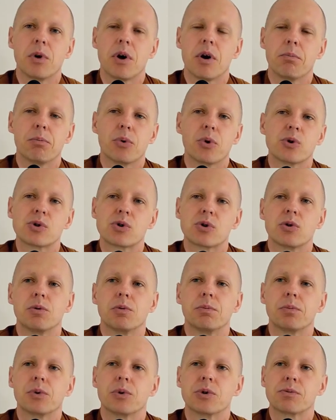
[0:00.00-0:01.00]
a
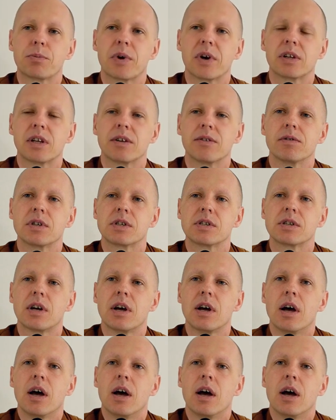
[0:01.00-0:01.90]
personal perspective, is